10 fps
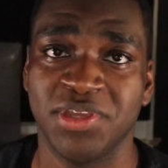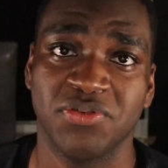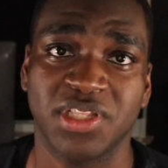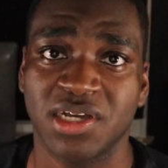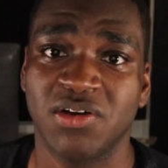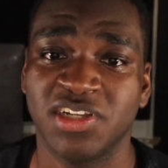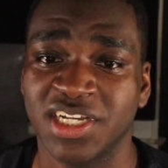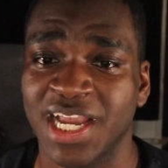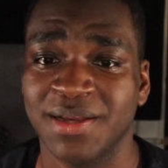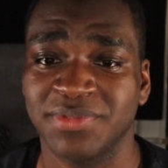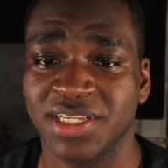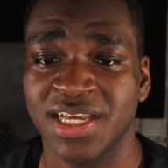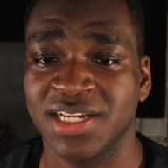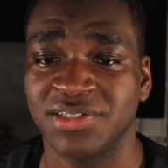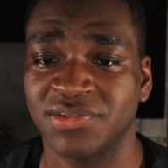in the Culling games,
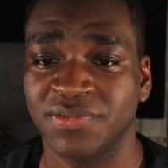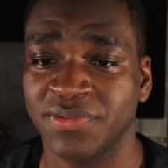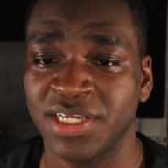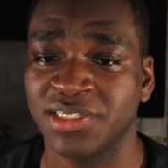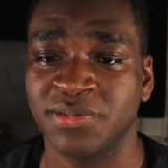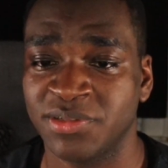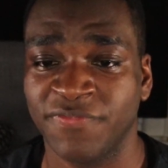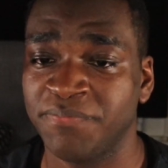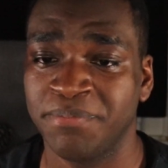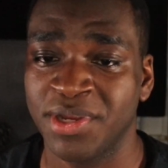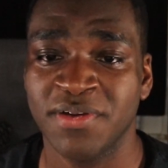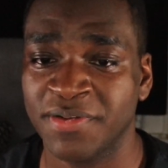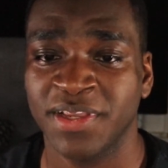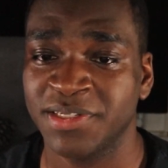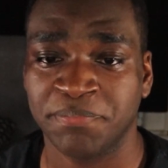he's
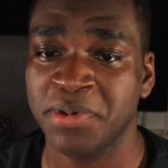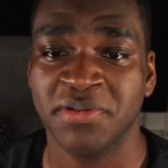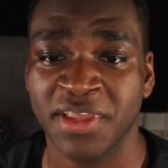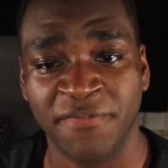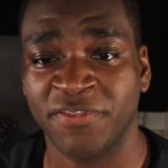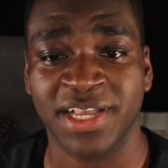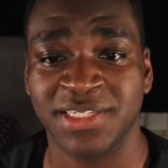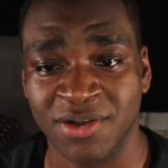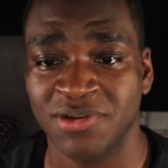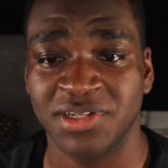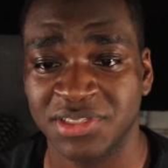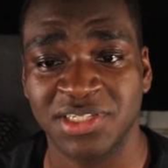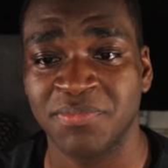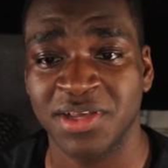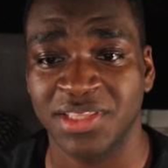purely flexing on us this
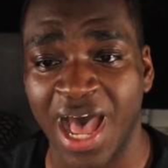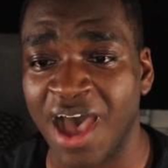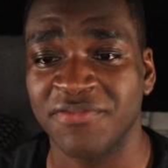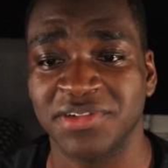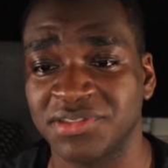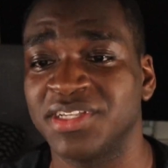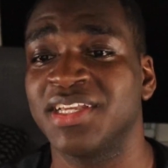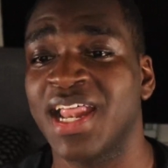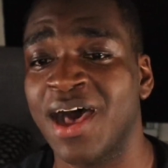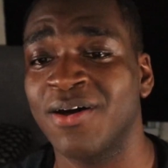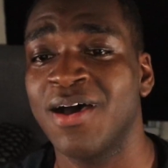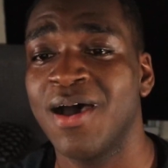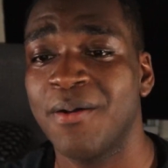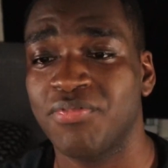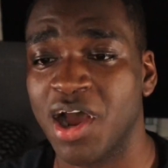month, obviously. And I'll
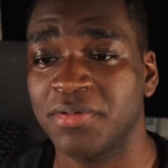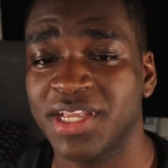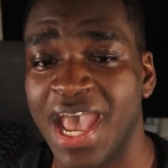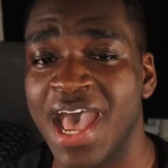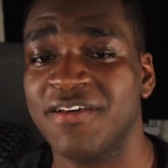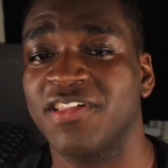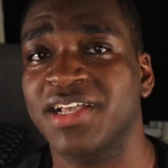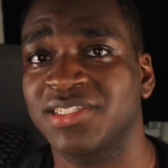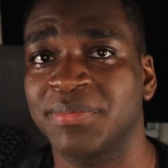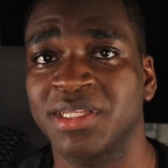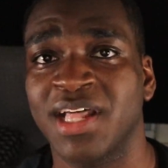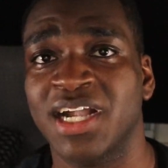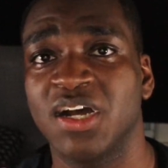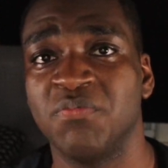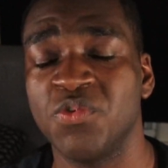probably have like something like
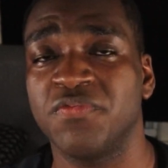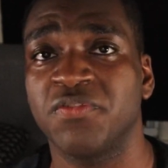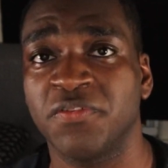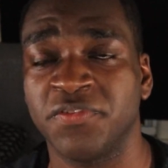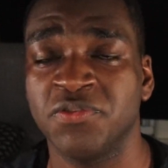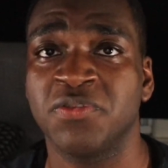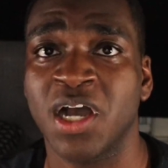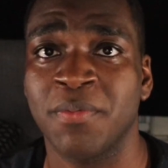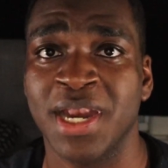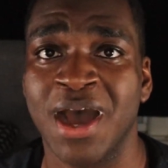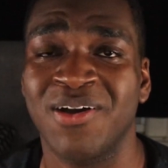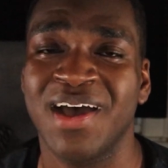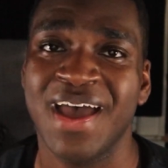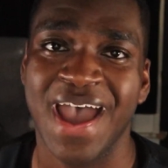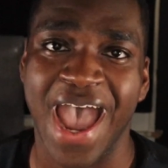a movie review coming out
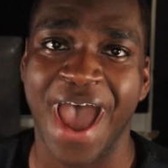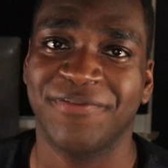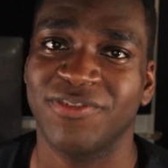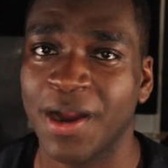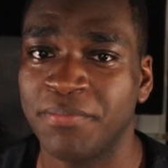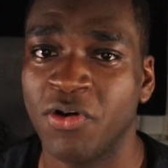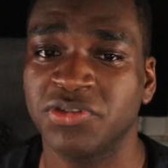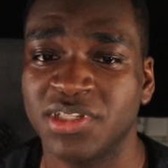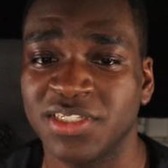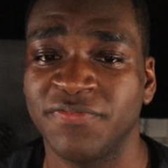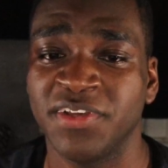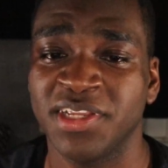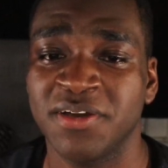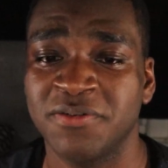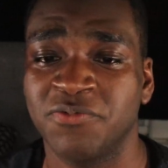after I post this
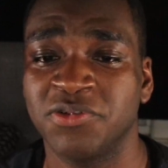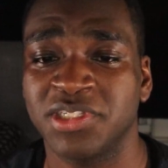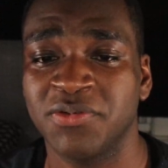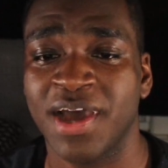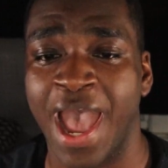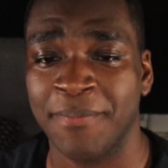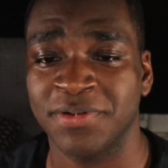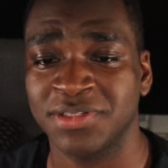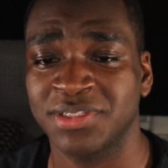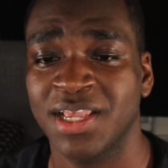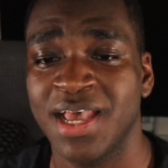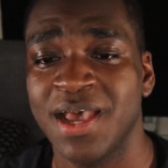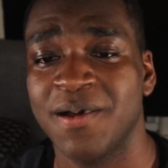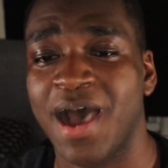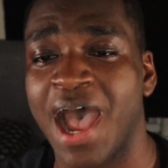video. We'll see what happens.
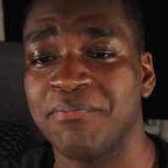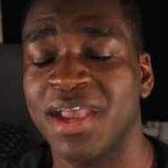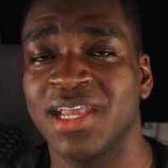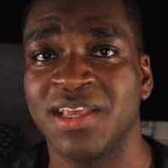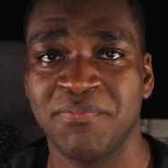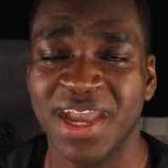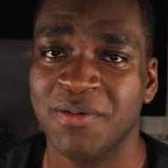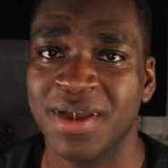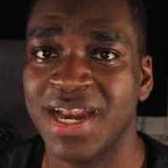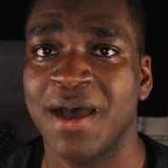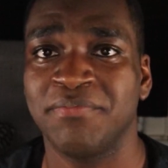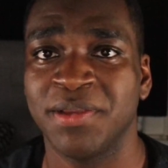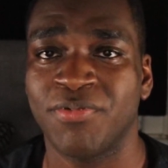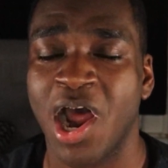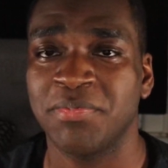It may or may not be
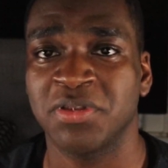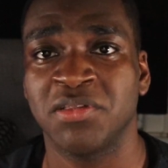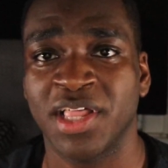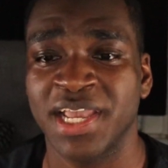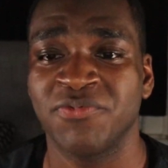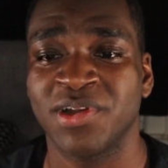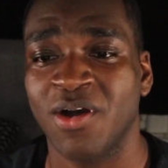probably late, with